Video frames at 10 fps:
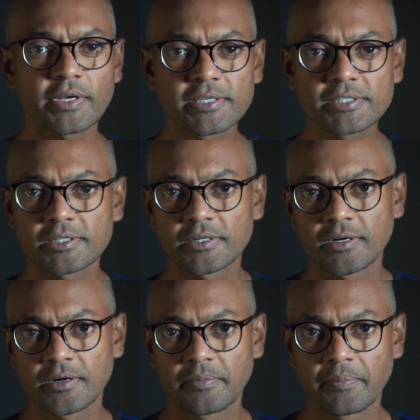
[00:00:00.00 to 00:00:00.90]
reach
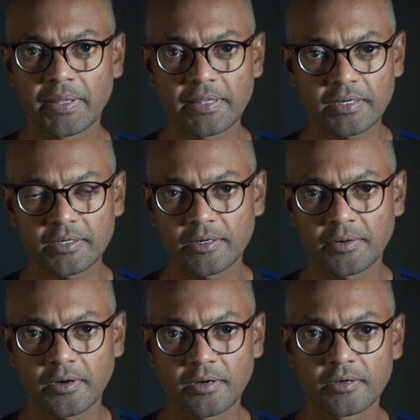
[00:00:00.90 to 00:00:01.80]
Medak
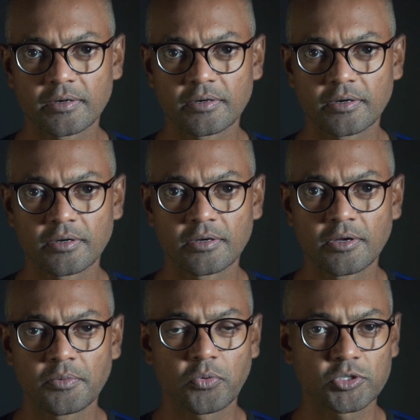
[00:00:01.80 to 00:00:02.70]

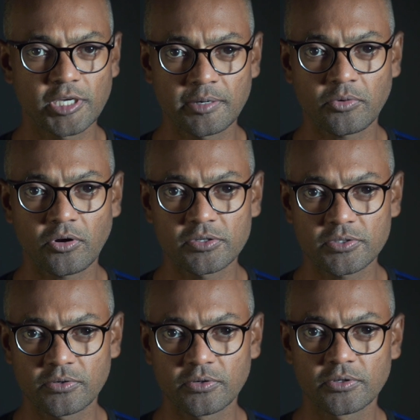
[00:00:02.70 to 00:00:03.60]
Pocharam
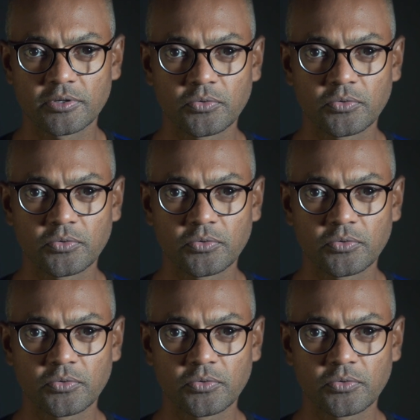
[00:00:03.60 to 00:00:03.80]
crossroad,